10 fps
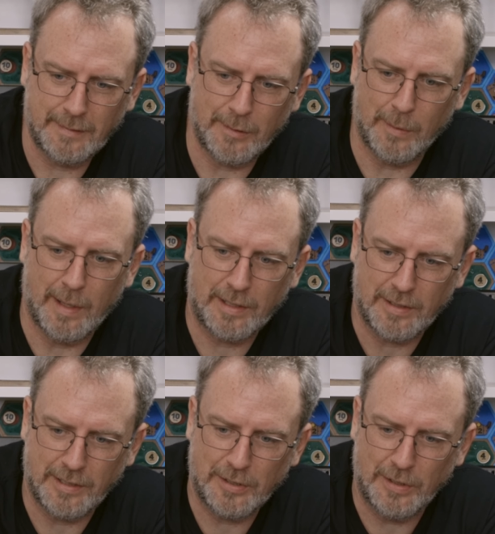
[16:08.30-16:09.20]
Oh,
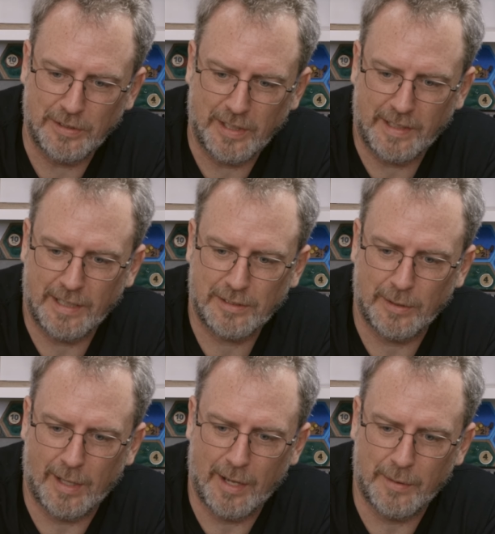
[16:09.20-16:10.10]
actually I shouldn't have said that so
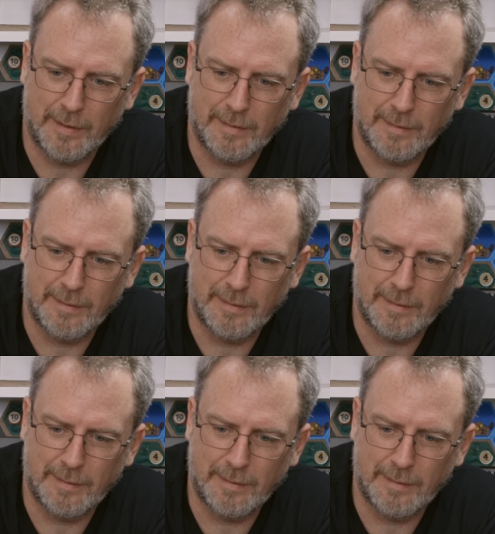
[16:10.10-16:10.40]
loud.